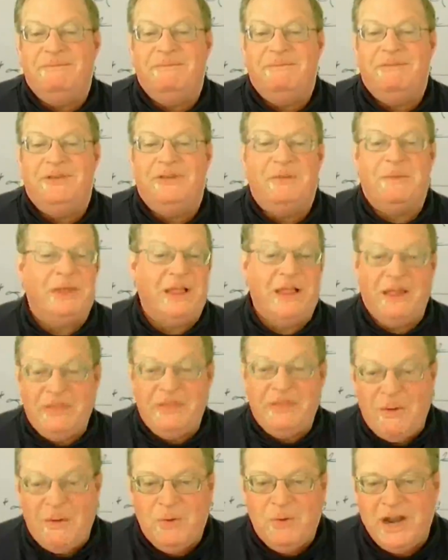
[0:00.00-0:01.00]
Something like
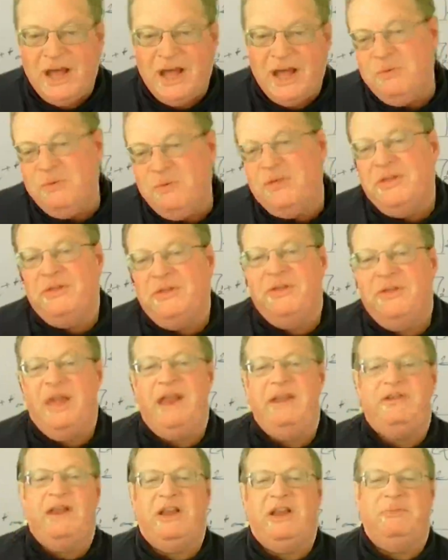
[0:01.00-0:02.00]
that went on with
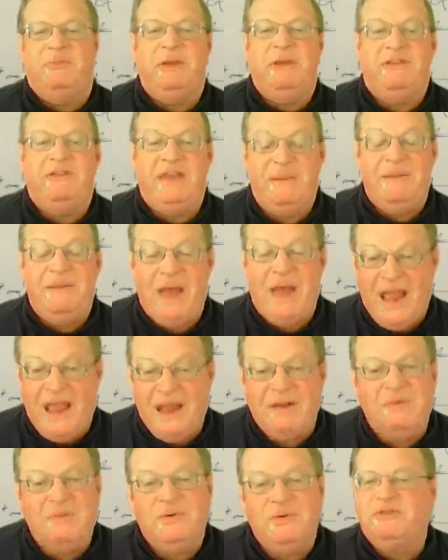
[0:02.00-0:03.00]
HSBC
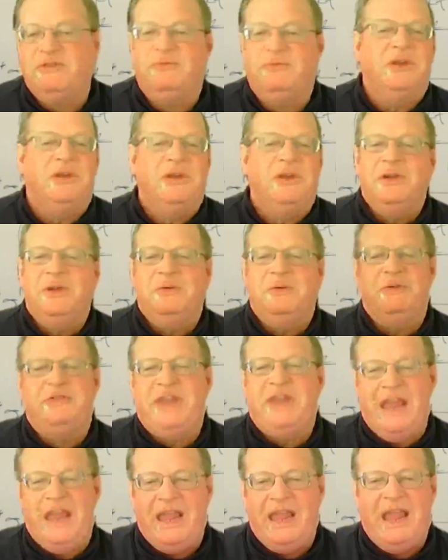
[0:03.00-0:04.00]
Bank, which was
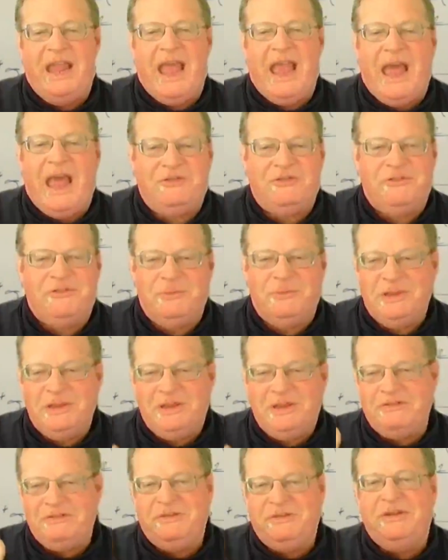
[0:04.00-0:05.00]
taking cash from
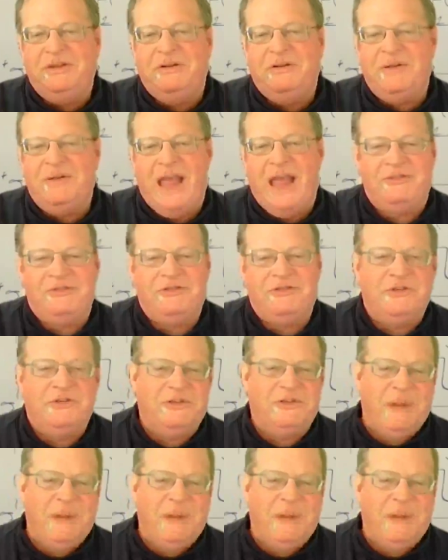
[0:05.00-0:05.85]
these, gangsters in